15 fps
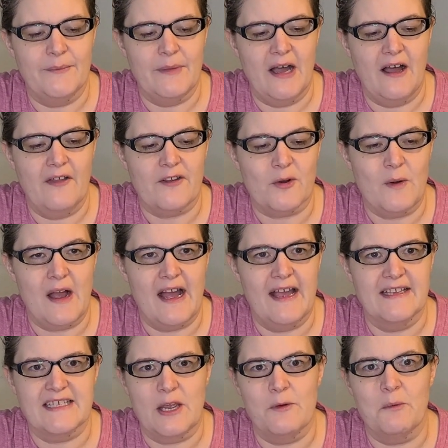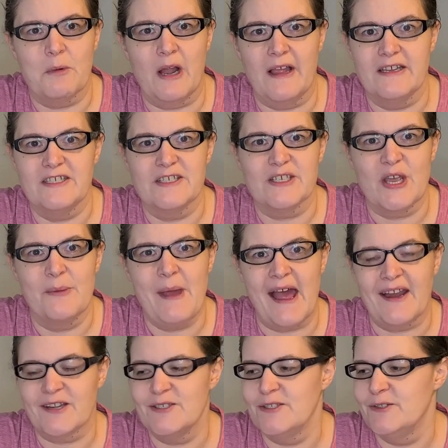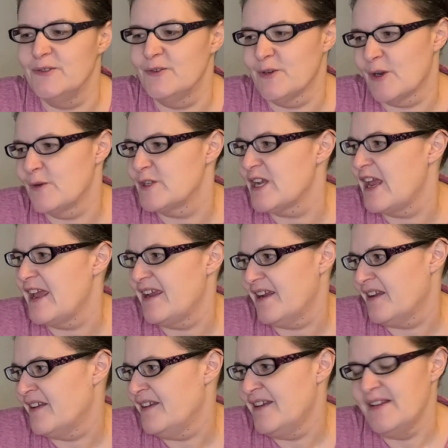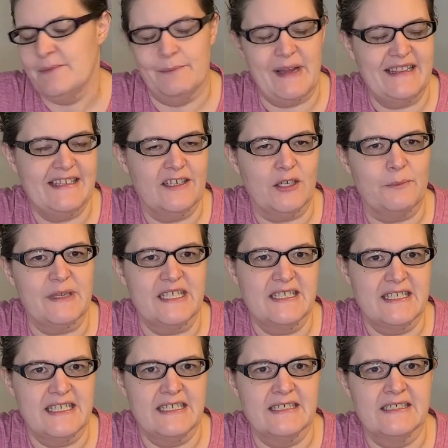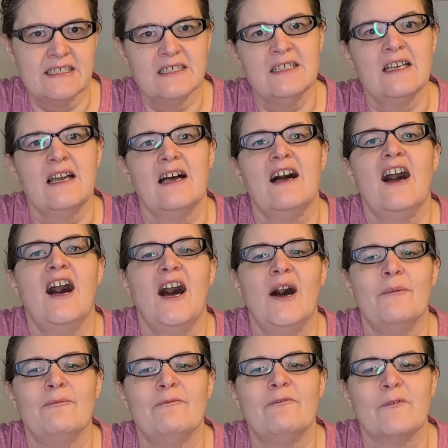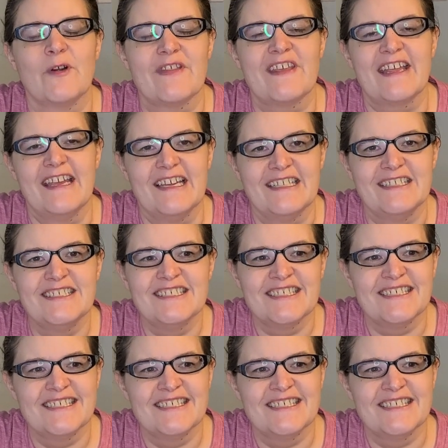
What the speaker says: Otherwise, I will probably just go back to crocheting my little beasties for the kids.